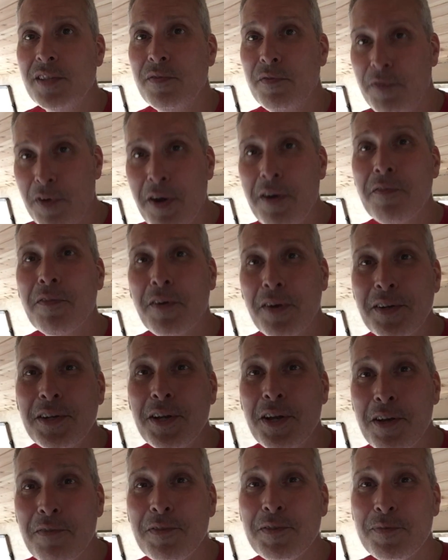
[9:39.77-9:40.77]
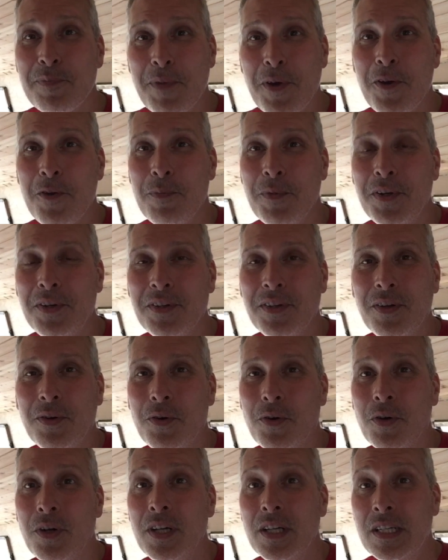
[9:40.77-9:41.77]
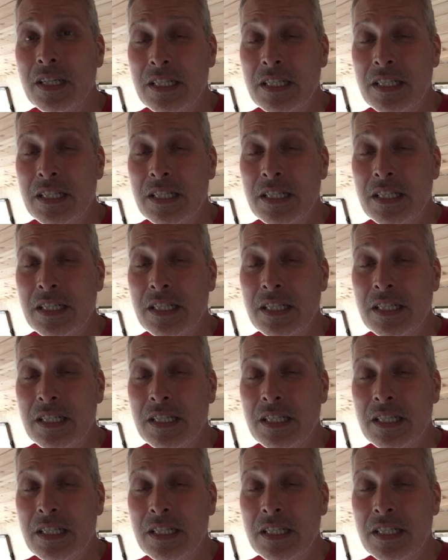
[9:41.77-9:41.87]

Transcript: A very, very nervous moment or